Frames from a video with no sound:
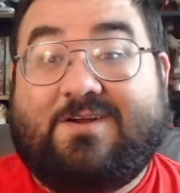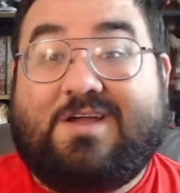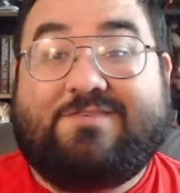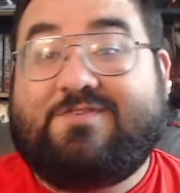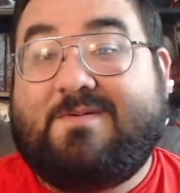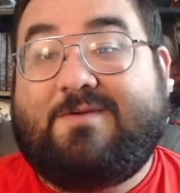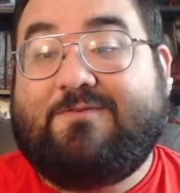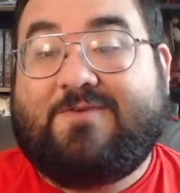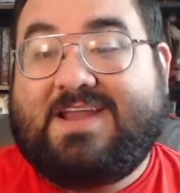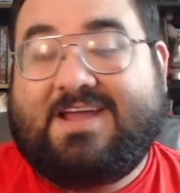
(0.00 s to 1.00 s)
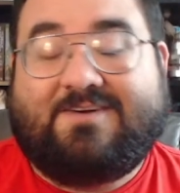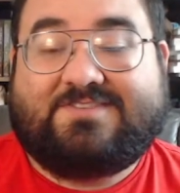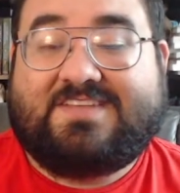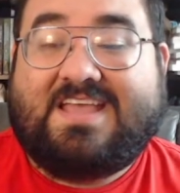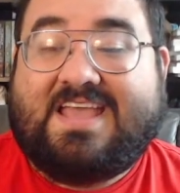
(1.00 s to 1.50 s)
love from everyone
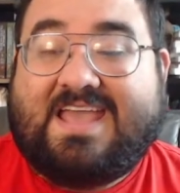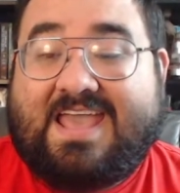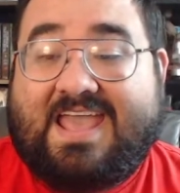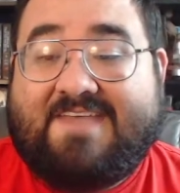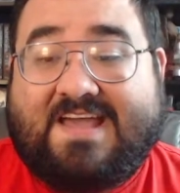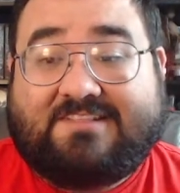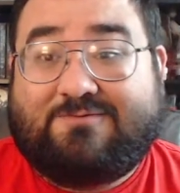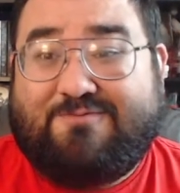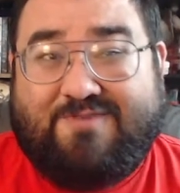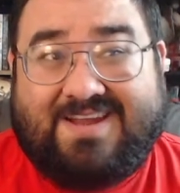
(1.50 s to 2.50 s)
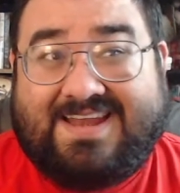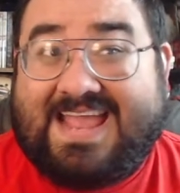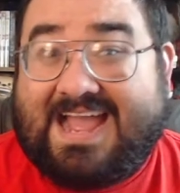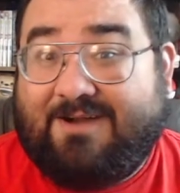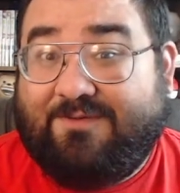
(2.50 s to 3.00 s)
else. And that's really
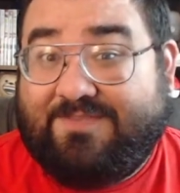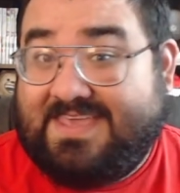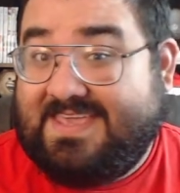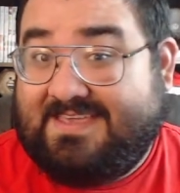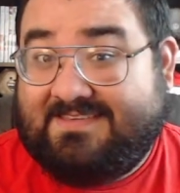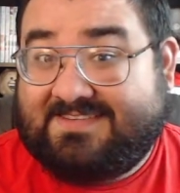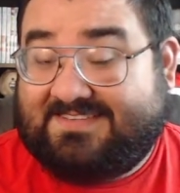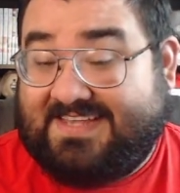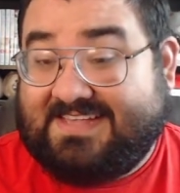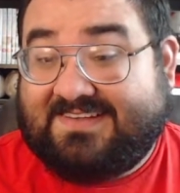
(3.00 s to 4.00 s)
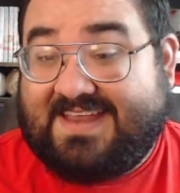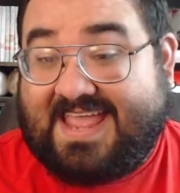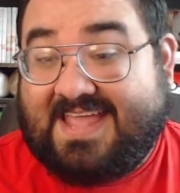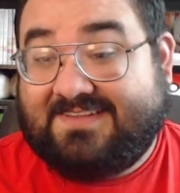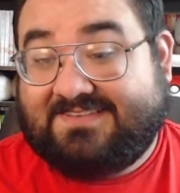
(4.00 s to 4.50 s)
how the season
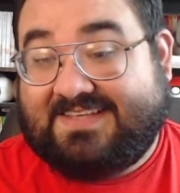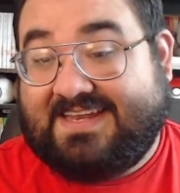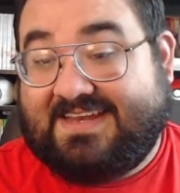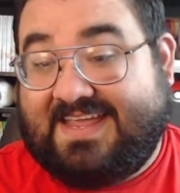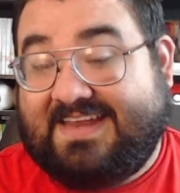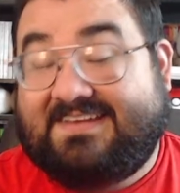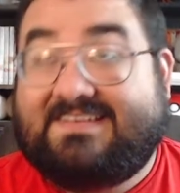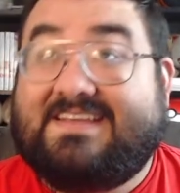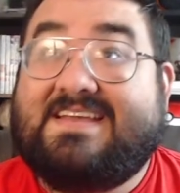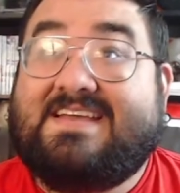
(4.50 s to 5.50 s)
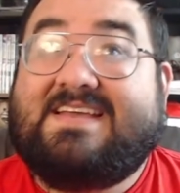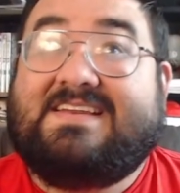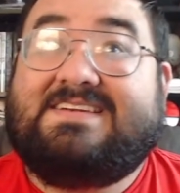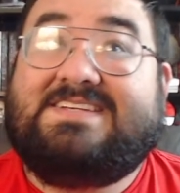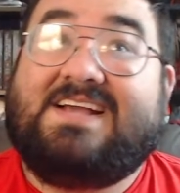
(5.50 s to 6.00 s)
ends. It
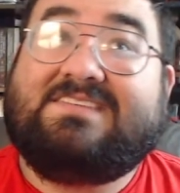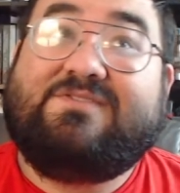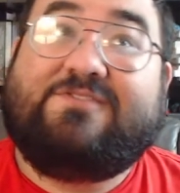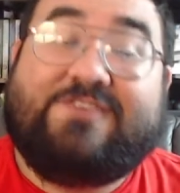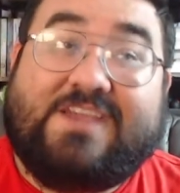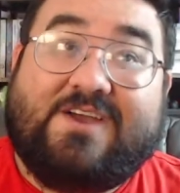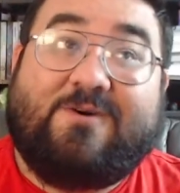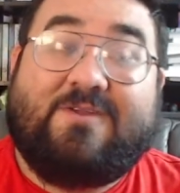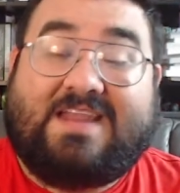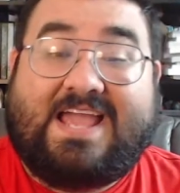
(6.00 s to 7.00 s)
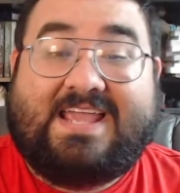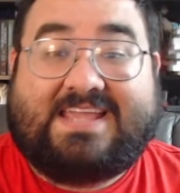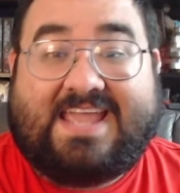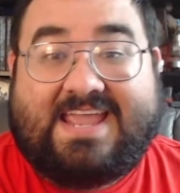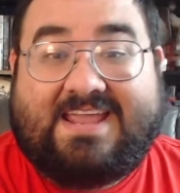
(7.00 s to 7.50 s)
doesn't feel
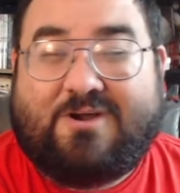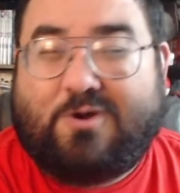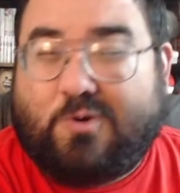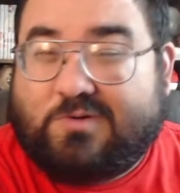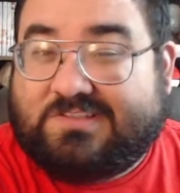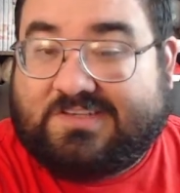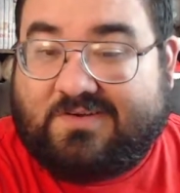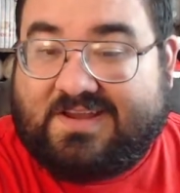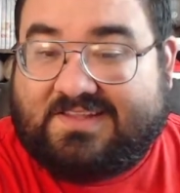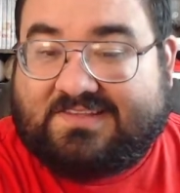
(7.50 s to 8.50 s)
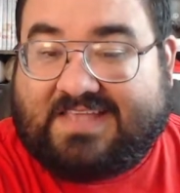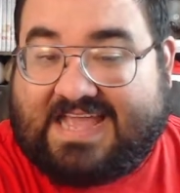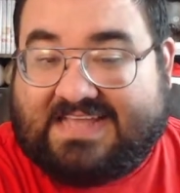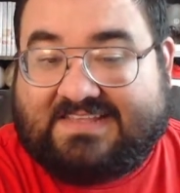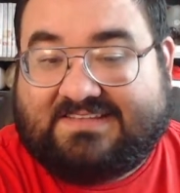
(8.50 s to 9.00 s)
like a whole series
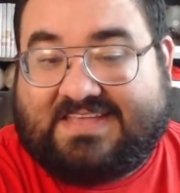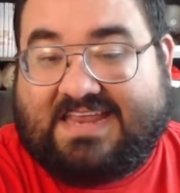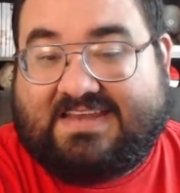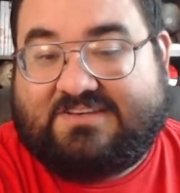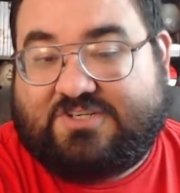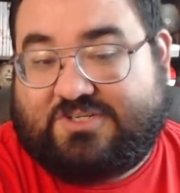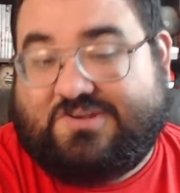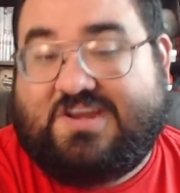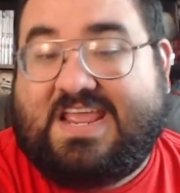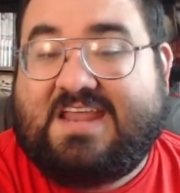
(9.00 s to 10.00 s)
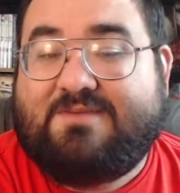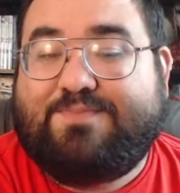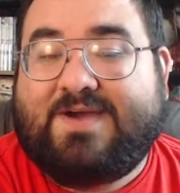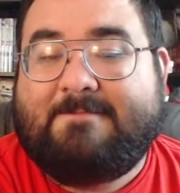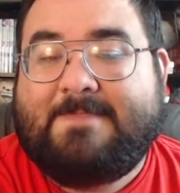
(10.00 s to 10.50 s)
as it should end,
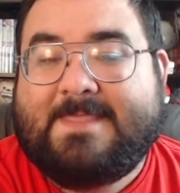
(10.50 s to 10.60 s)
but